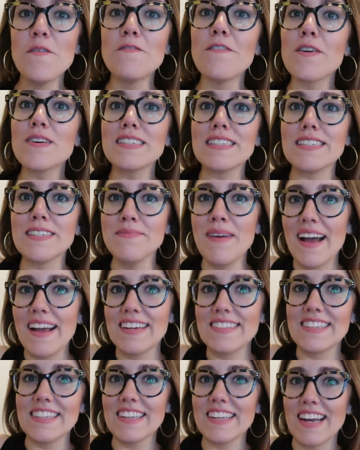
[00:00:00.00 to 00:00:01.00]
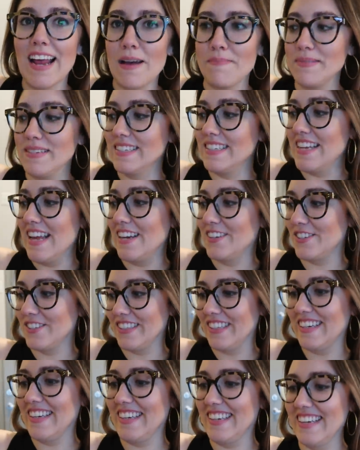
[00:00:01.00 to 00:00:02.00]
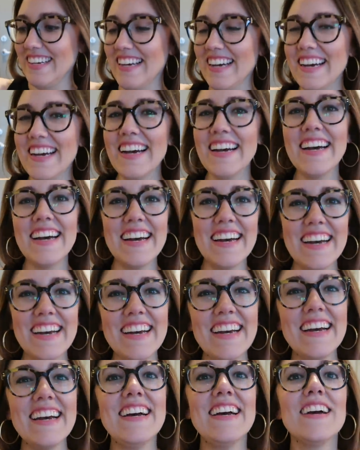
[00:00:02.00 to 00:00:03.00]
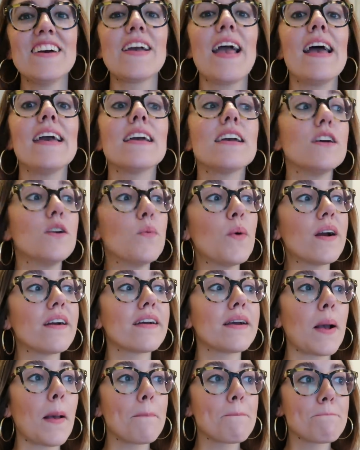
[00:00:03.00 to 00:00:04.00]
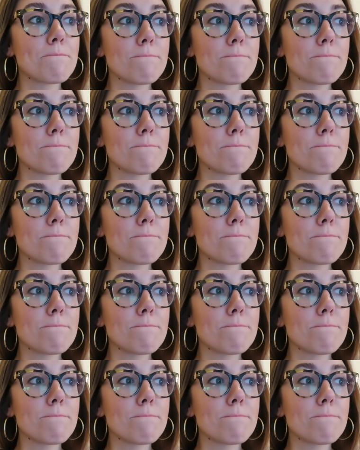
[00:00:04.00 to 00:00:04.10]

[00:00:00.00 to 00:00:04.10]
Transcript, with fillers: Force a smile till it happens naturally. Okay, gonna work,